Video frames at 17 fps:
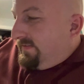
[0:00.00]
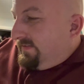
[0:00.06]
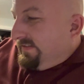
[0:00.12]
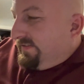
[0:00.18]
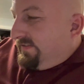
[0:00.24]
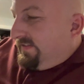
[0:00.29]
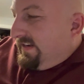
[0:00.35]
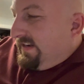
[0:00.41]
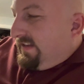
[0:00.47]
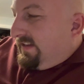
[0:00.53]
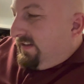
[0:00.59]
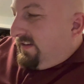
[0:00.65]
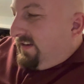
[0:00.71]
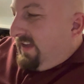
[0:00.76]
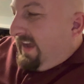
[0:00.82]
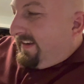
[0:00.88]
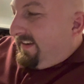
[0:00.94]
she did a
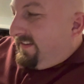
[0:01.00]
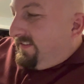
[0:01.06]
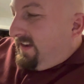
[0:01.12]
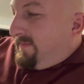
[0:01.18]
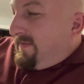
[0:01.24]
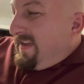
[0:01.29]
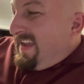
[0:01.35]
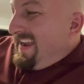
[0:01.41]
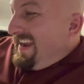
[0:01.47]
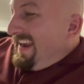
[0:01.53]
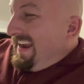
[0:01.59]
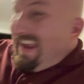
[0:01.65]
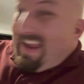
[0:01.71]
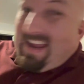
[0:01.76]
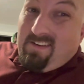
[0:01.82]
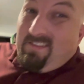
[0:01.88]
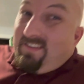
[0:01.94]
good acting job.
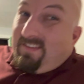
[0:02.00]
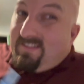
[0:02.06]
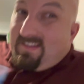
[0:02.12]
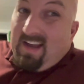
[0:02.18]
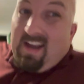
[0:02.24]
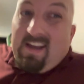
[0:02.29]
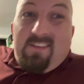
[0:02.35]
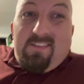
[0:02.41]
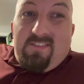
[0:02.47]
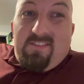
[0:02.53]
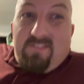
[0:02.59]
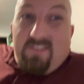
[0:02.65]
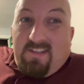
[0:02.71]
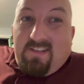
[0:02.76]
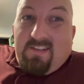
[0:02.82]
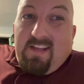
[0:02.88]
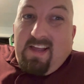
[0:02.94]
Harry Styles
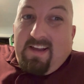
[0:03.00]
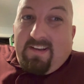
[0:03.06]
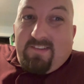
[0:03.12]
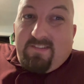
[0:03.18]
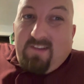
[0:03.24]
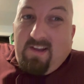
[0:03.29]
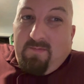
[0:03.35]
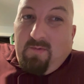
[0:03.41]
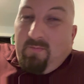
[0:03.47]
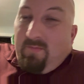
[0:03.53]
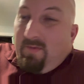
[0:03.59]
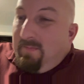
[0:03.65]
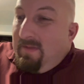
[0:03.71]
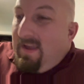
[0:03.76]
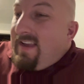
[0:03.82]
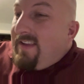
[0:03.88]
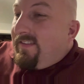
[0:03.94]
did a good acting job. I'm
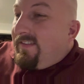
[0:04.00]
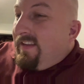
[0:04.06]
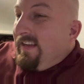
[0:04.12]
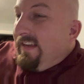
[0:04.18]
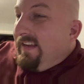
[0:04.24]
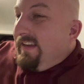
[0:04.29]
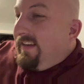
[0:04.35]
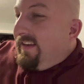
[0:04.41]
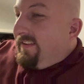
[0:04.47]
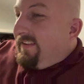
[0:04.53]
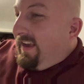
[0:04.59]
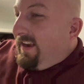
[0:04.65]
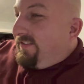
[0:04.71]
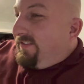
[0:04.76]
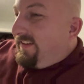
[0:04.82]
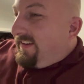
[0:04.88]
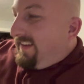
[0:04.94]
amazed. He's
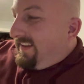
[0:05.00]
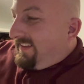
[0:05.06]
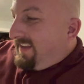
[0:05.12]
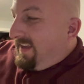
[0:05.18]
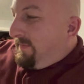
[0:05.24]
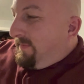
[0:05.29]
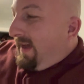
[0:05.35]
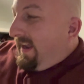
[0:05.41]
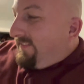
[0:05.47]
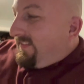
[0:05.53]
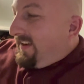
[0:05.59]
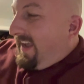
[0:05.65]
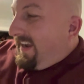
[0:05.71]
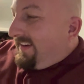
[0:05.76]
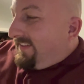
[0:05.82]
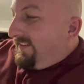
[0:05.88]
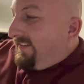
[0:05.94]
actually not that bad of an
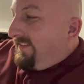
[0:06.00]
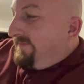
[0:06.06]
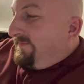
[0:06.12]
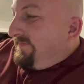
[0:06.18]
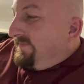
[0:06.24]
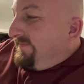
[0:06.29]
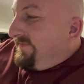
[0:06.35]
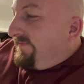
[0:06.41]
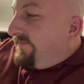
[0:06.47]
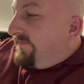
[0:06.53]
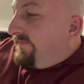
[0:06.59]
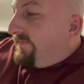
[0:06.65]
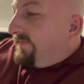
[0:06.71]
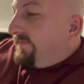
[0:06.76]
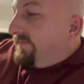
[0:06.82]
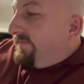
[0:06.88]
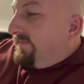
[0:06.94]
actor.
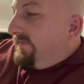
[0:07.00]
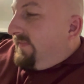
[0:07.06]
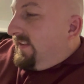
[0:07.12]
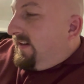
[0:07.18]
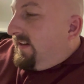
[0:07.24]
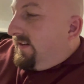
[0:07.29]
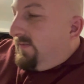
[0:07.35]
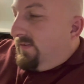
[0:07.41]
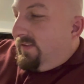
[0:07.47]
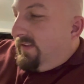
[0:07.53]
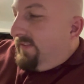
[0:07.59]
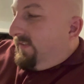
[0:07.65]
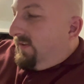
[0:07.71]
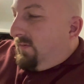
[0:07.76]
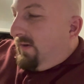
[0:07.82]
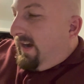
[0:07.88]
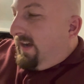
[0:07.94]
Oh,
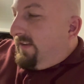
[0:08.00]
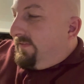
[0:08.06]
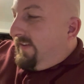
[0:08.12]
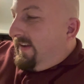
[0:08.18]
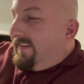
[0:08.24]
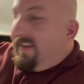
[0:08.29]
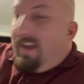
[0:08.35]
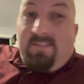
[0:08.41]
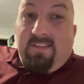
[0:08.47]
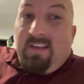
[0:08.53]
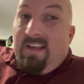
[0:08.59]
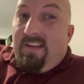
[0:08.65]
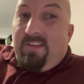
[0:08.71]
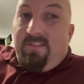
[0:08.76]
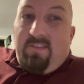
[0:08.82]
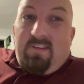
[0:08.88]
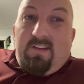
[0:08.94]
Olivia Wilde, fantastic.
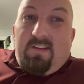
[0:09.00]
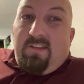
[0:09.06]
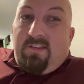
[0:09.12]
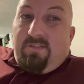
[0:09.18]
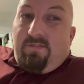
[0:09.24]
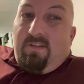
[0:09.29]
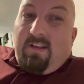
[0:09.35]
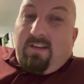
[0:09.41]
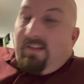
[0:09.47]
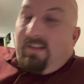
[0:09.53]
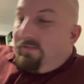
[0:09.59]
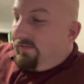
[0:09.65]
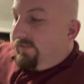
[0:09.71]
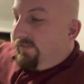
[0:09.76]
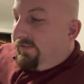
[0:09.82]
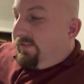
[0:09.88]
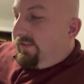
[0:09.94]
She did a good direct, a
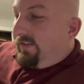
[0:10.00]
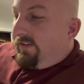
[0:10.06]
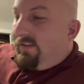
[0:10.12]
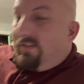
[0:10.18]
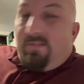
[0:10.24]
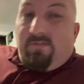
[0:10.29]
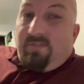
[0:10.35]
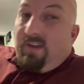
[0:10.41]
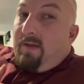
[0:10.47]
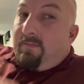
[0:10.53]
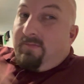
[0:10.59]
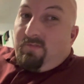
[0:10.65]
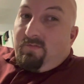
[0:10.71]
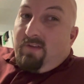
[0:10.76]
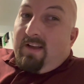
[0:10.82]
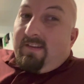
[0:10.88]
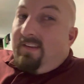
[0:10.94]
good job
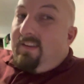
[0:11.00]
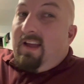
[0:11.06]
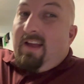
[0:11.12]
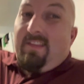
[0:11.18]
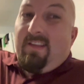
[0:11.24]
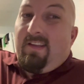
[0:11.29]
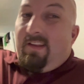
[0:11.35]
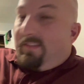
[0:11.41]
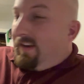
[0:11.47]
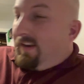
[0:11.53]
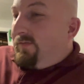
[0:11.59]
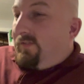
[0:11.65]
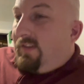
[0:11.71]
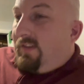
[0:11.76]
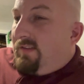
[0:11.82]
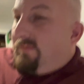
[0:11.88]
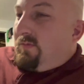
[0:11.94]
directing. I think thought it
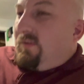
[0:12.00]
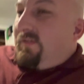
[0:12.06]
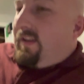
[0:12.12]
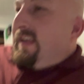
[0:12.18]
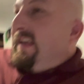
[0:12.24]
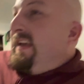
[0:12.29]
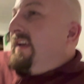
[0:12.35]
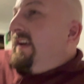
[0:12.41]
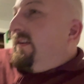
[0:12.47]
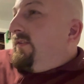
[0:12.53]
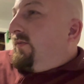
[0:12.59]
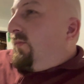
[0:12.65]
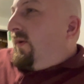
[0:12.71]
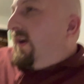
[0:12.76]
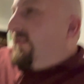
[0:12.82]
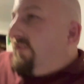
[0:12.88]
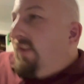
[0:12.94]
was a good movie. It's a
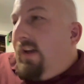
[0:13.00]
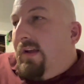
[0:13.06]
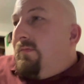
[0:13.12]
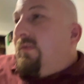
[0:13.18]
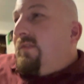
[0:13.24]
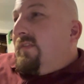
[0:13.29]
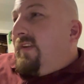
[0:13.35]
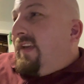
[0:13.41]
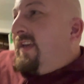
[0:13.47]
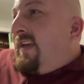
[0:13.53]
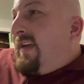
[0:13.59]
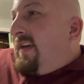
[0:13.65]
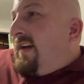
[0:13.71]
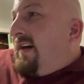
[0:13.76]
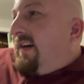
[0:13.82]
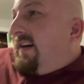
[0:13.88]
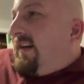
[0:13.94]
well done movie.
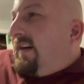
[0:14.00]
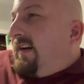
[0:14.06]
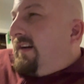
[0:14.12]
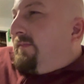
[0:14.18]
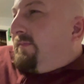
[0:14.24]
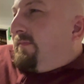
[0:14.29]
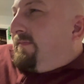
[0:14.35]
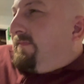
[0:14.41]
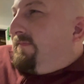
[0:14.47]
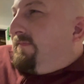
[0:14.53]
Um,